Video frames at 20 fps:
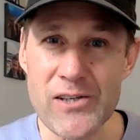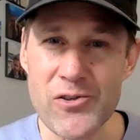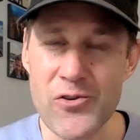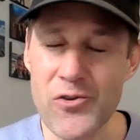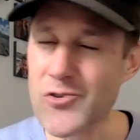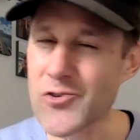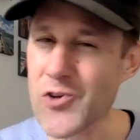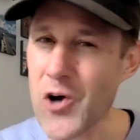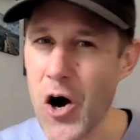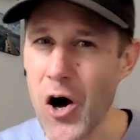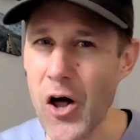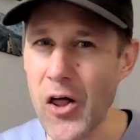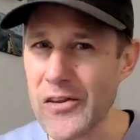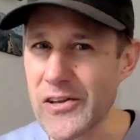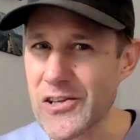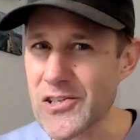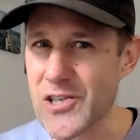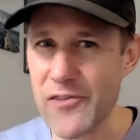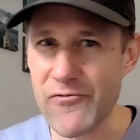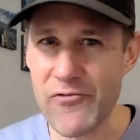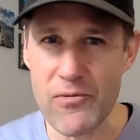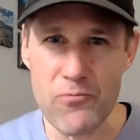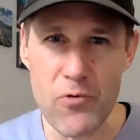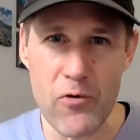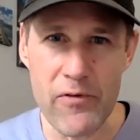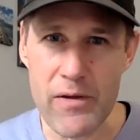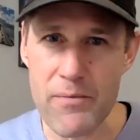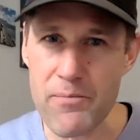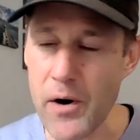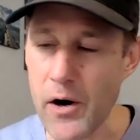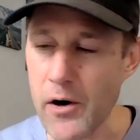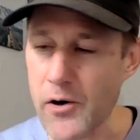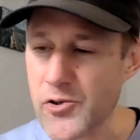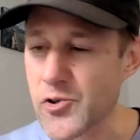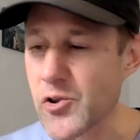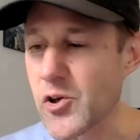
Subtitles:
So there's all these different moving parts.